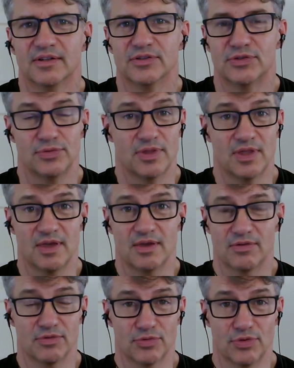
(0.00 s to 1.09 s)
the
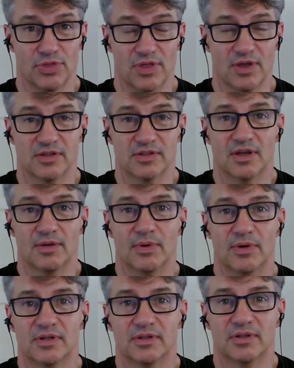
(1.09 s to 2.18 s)
good things
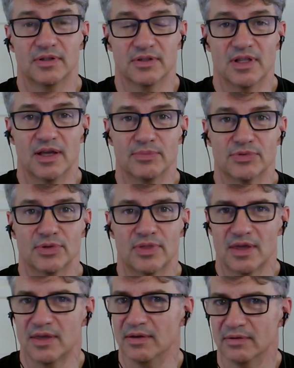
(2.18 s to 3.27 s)
about Islam. So
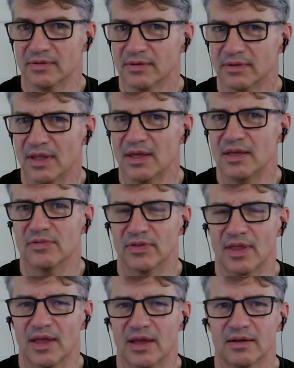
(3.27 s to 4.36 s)
thank you for that.